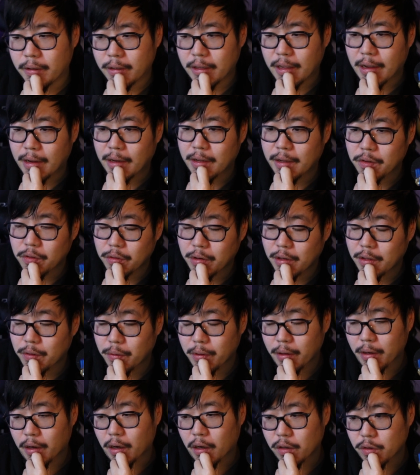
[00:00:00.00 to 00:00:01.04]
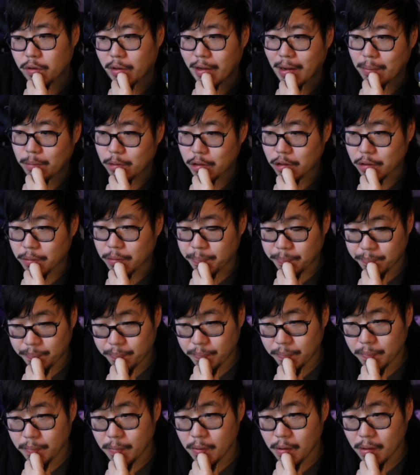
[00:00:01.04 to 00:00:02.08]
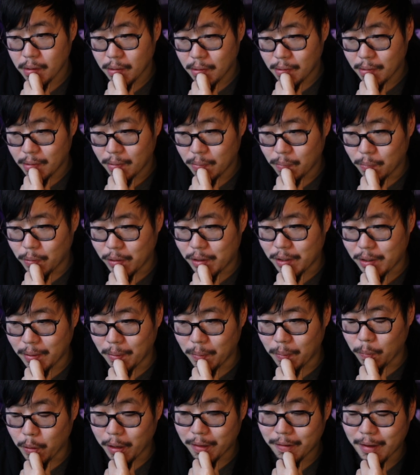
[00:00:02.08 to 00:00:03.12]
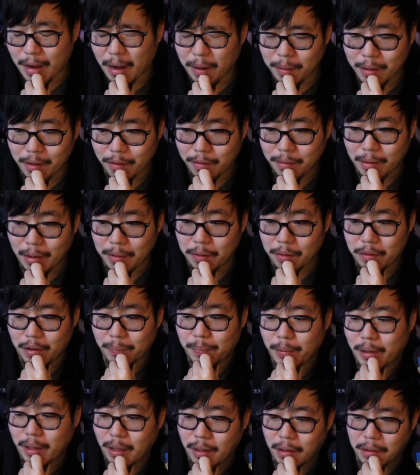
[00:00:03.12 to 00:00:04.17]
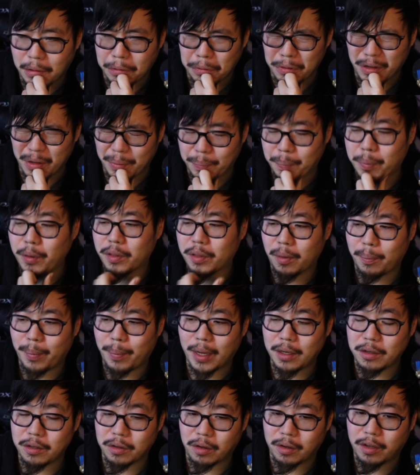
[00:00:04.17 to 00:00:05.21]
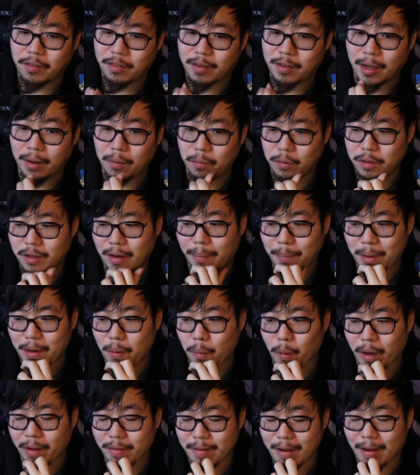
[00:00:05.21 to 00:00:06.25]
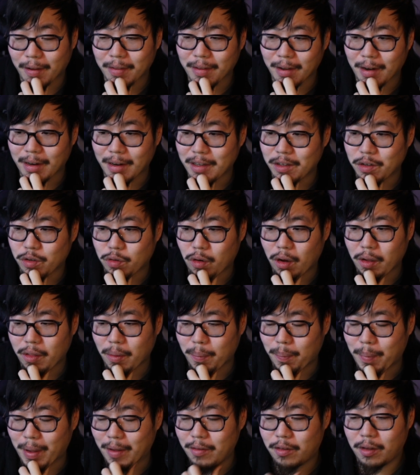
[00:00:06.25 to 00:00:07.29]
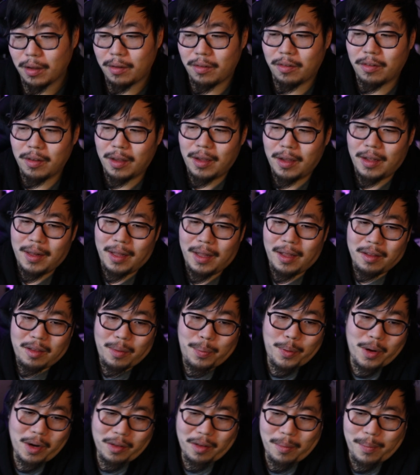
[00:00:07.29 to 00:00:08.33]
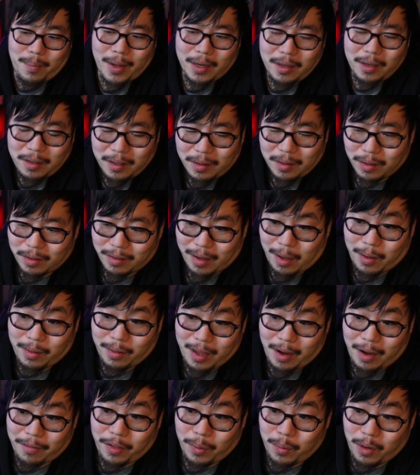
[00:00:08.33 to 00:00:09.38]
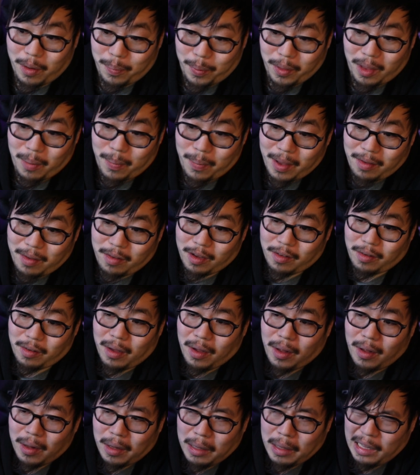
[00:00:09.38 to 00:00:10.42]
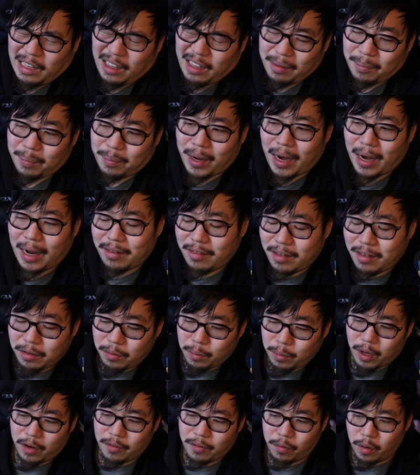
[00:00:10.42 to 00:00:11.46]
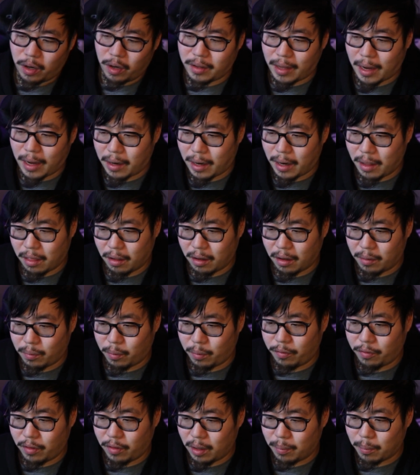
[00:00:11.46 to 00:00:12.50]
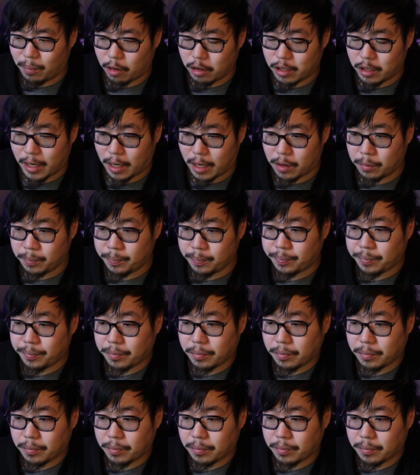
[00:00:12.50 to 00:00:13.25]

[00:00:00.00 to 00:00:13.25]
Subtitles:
Yeah, he's only doing 100 damage here. Which works out, because you can put the bench on this deck. Which, I mean, it works out that I didn't draw the basics to put on the bench, because I definitely would have put the basics. But I still would have worked out, I think, with the Marshadow.